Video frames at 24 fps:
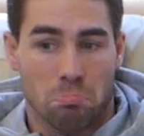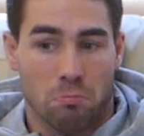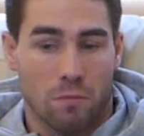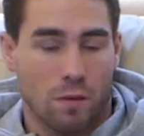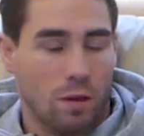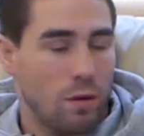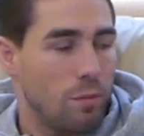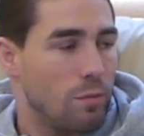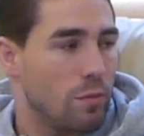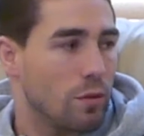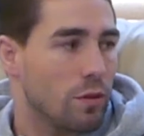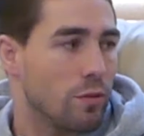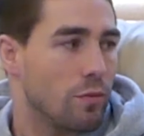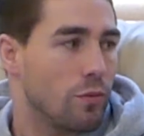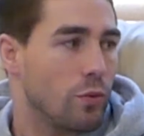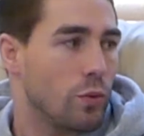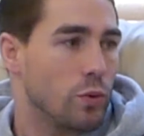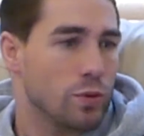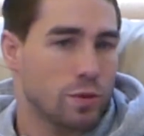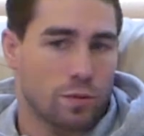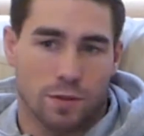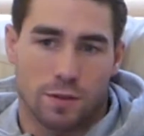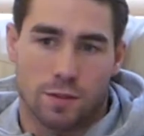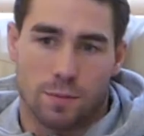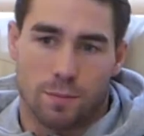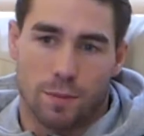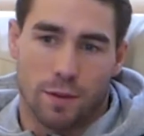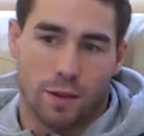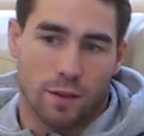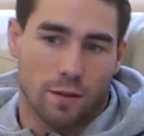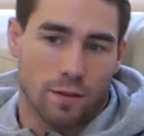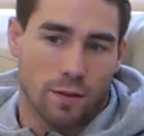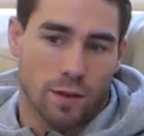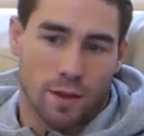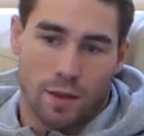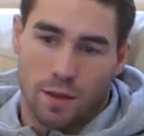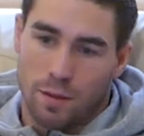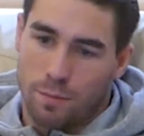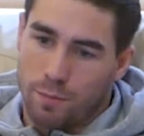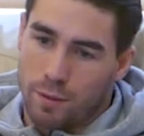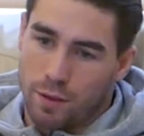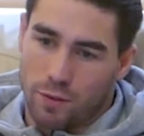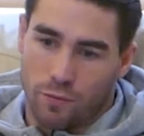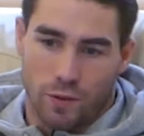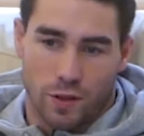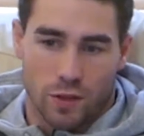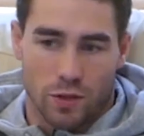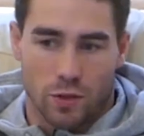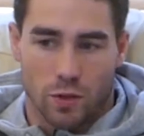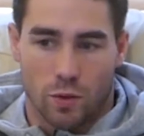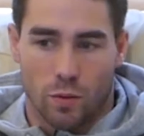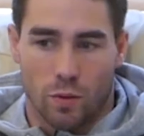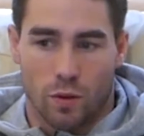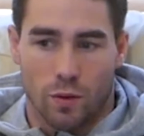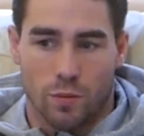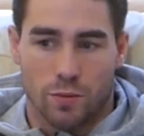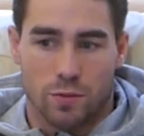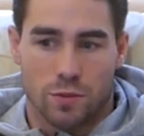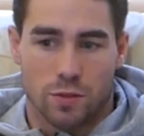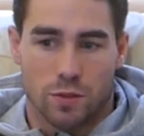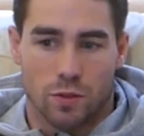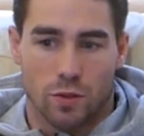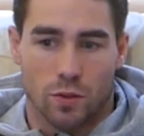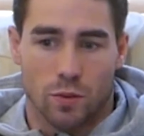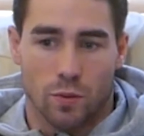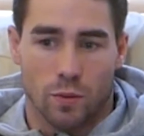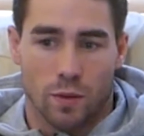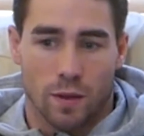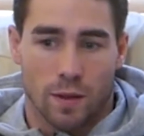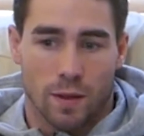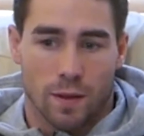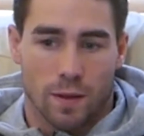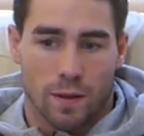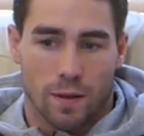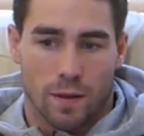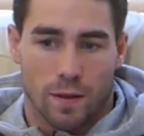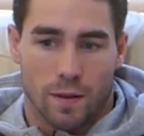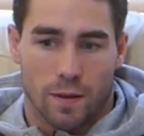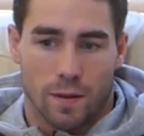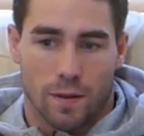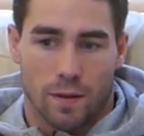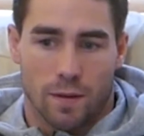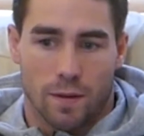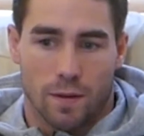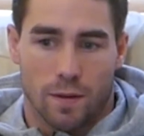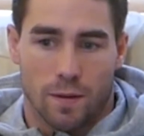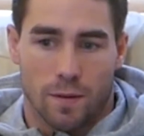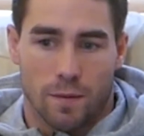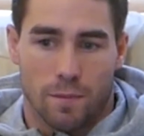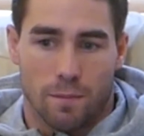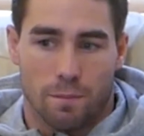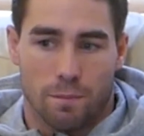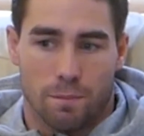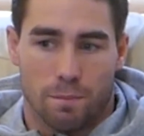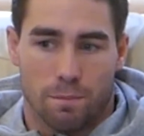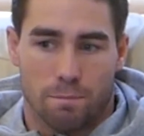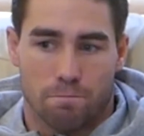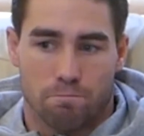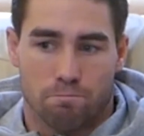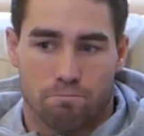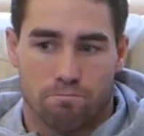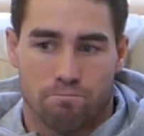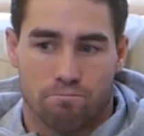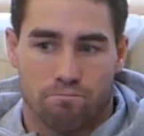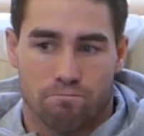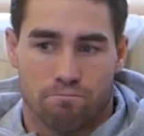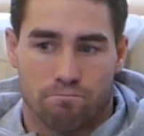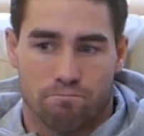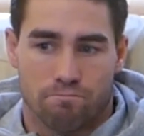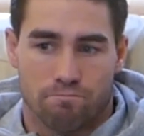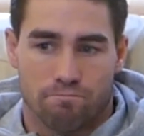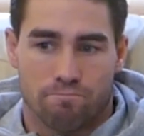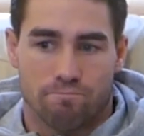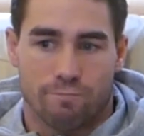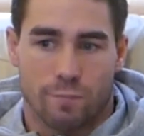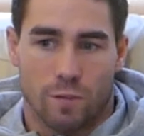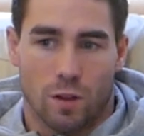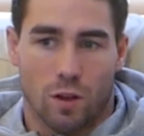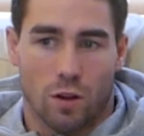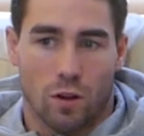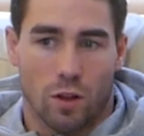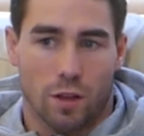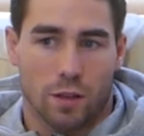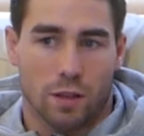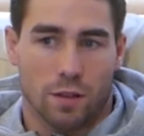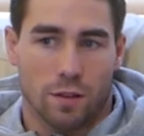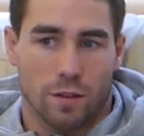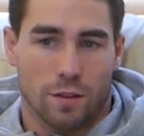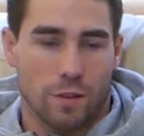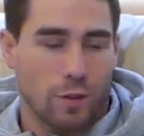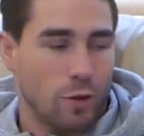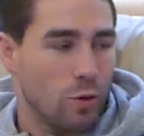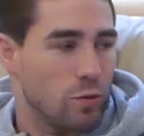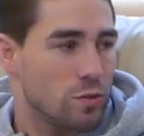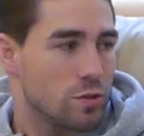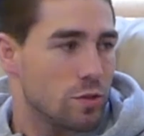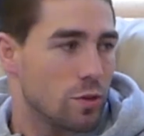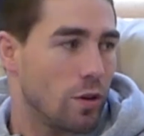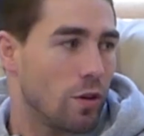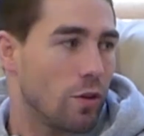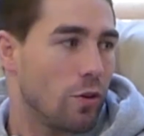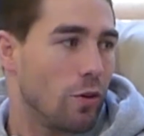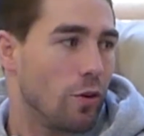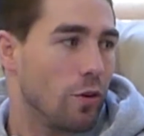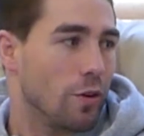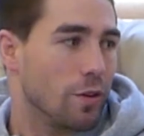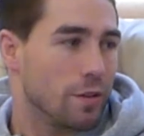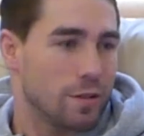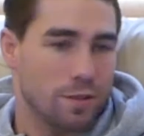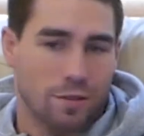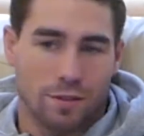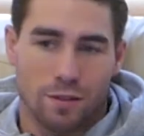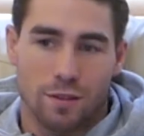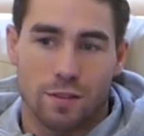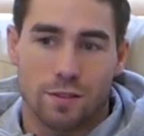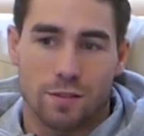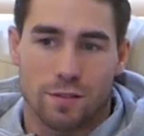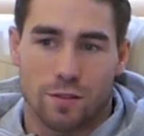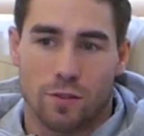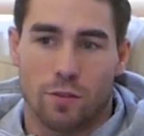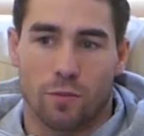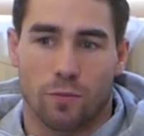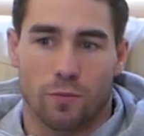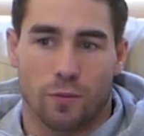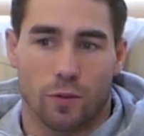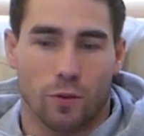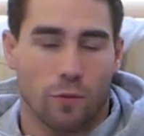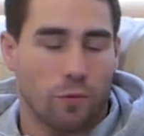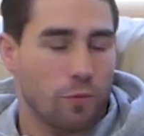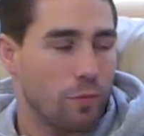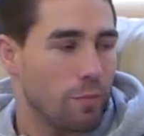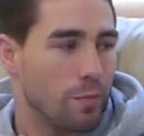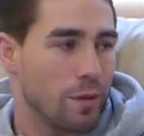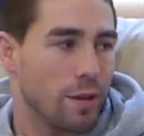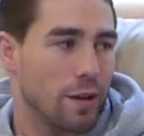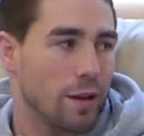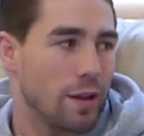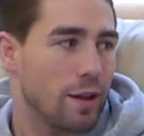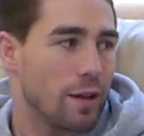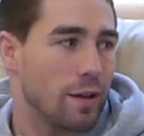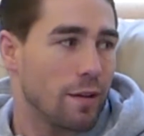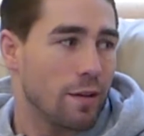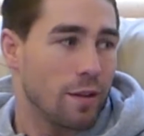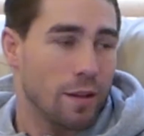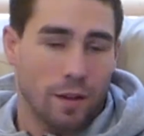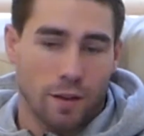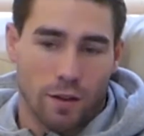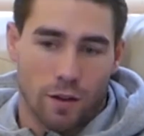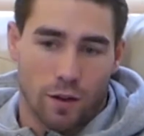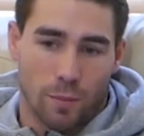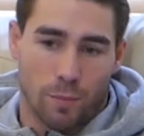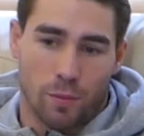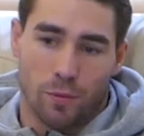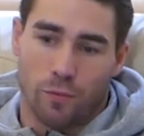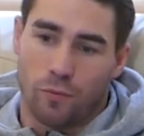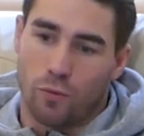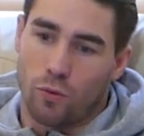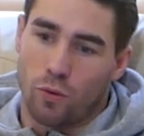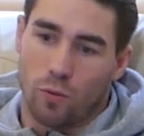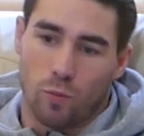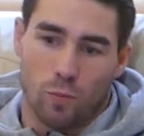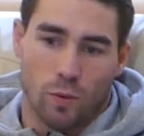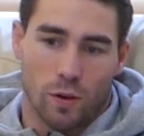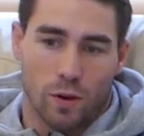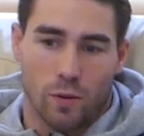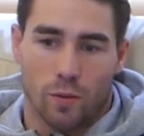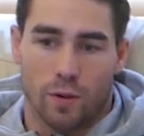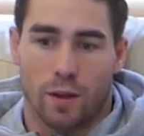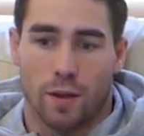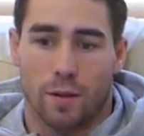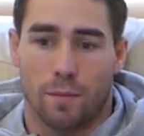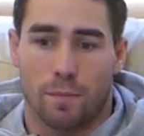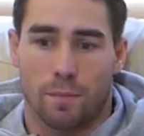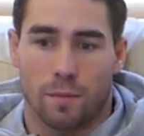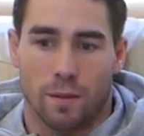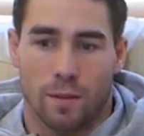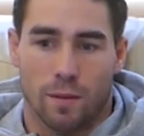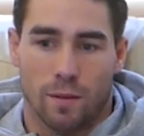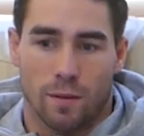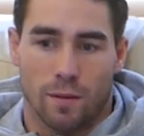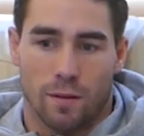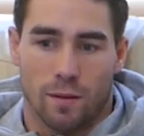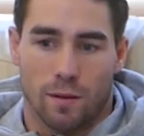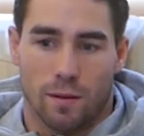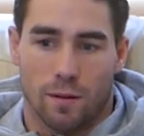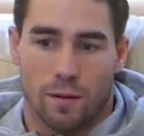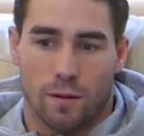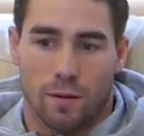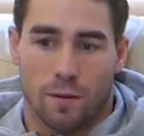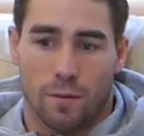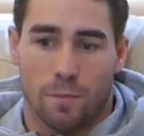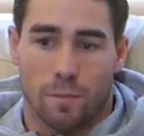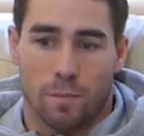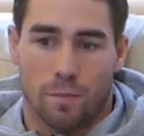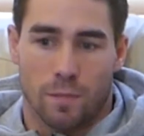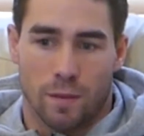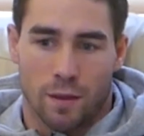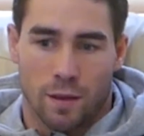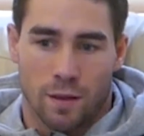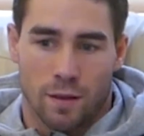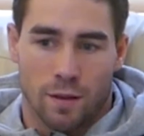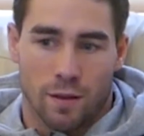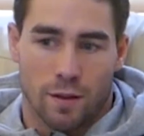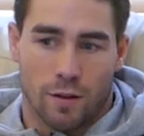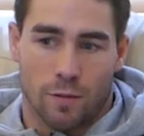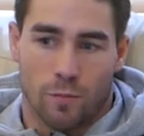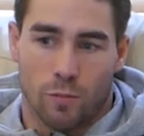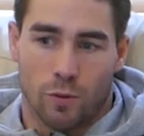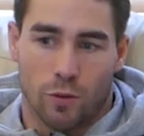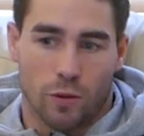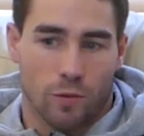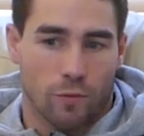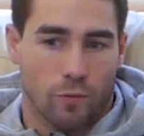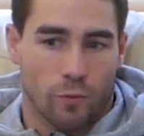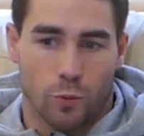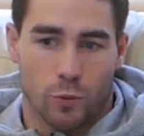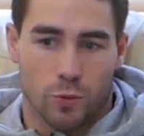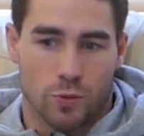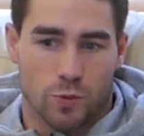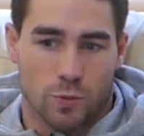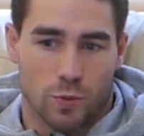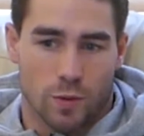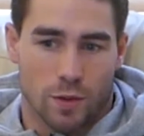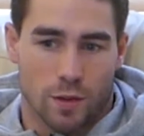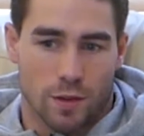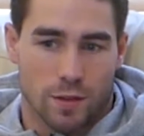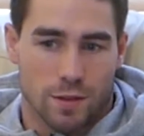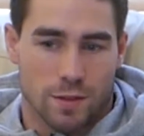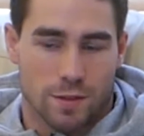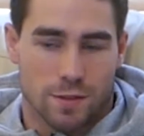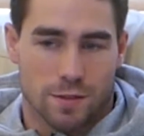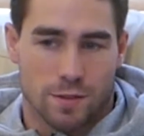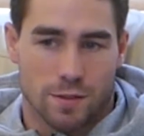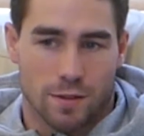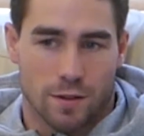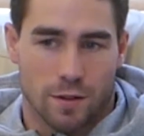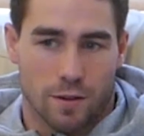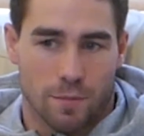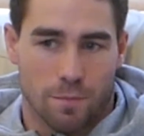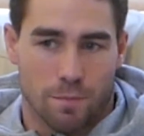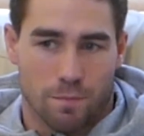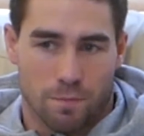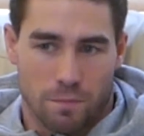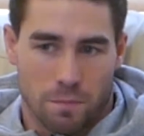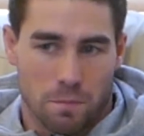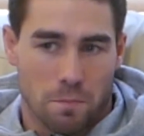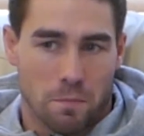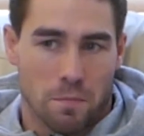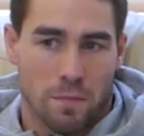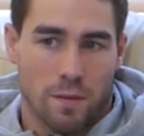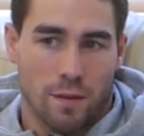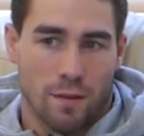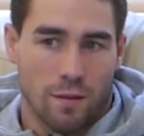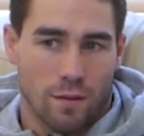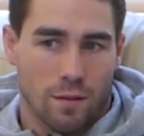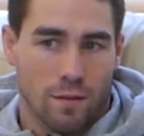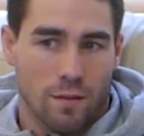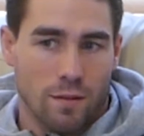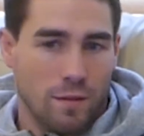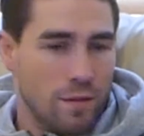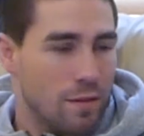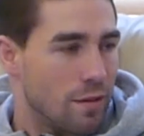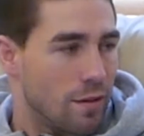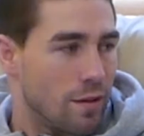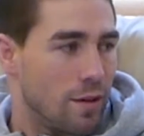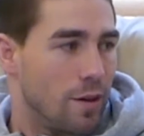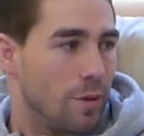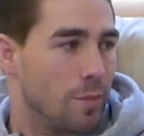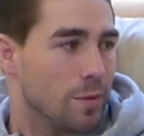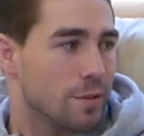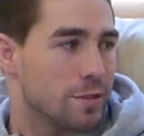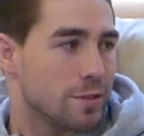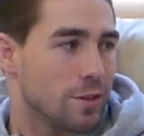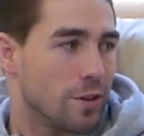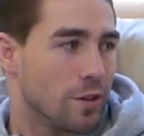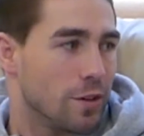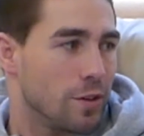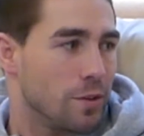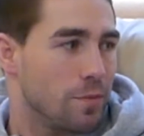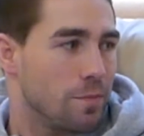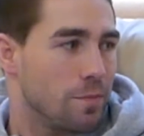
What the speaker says: looking forward to it. It's a big venue, O2. I like it at the O2. It's a good feel for me there. I perform well there, and I'm looking forward to it. I'm excited.